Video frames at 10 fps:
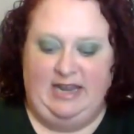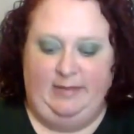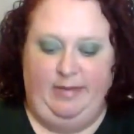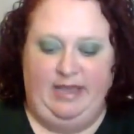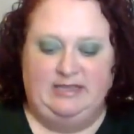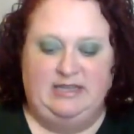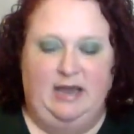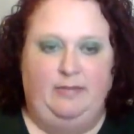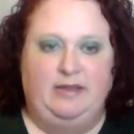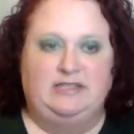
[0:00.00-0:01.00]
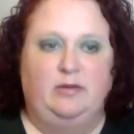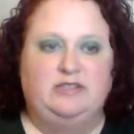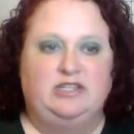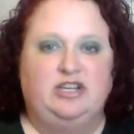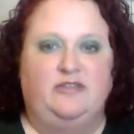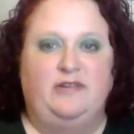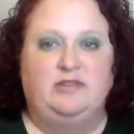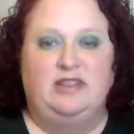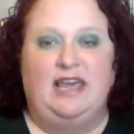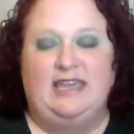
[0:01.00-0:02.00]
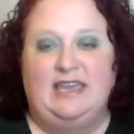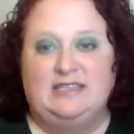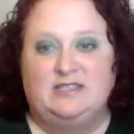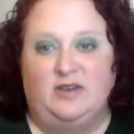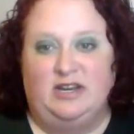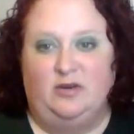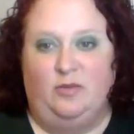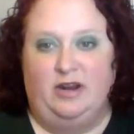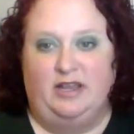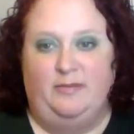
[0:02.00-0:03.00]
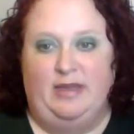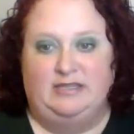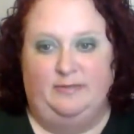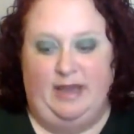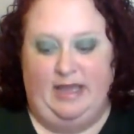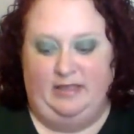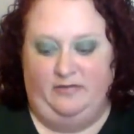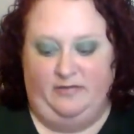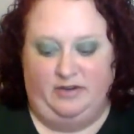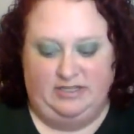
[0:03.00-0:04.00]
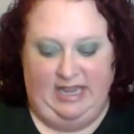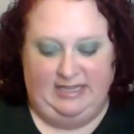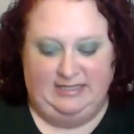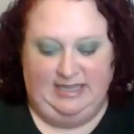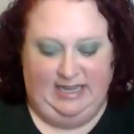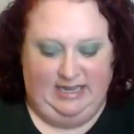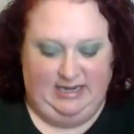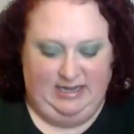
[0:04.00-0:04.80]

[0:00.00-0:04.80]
I picked up because I wasn't sure if I would like it, so I didn't want to commit to buying the first and second.